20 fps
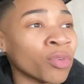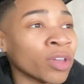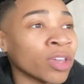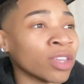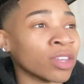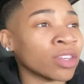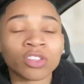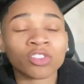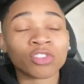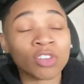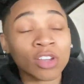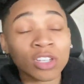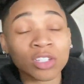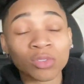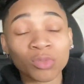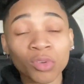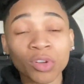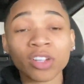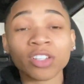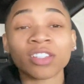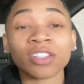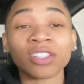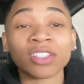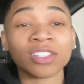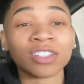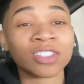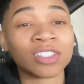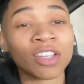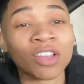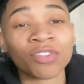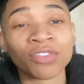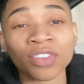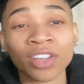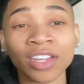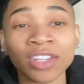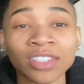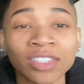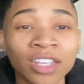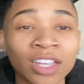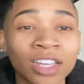and trustworthy and stuff
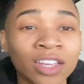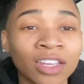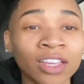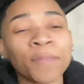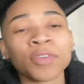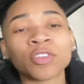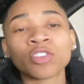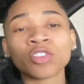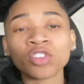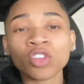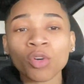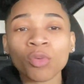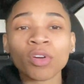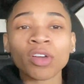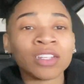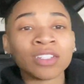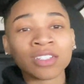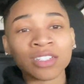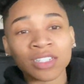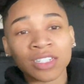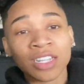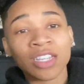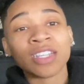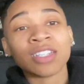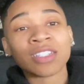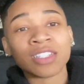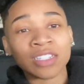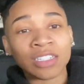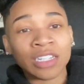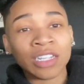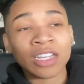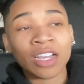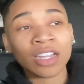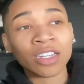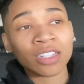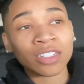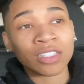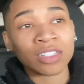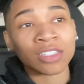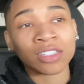like that. But you know what? Today is the day I
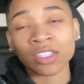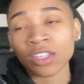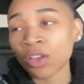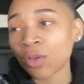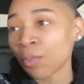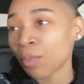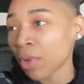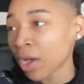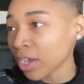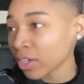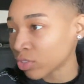need to tell my